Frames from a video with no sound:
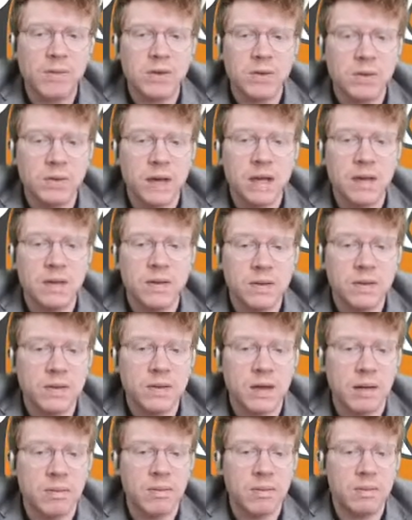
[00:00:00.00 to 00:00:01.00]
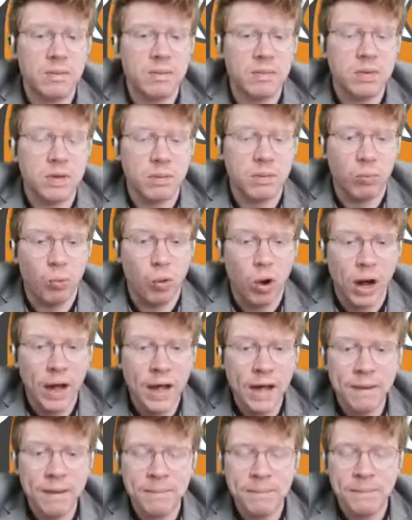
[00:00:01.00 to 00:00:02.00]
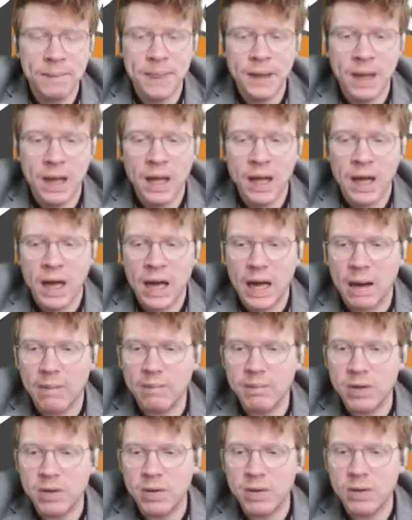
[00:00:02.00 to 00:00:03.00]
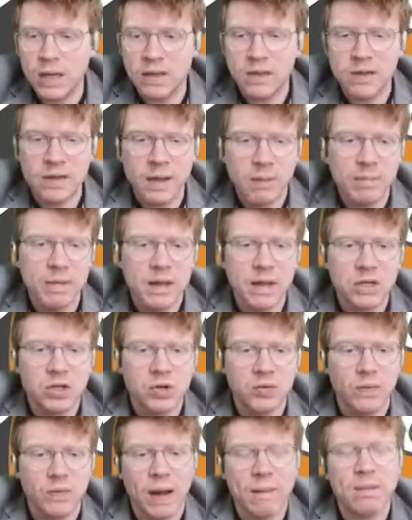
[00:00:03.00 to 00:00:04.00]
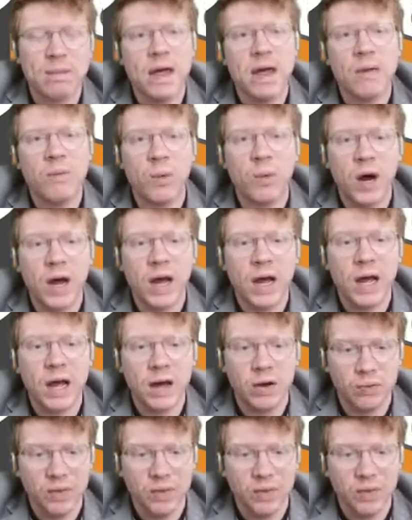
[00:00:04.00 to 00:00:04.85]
You need some wire. You need something to wrap that wire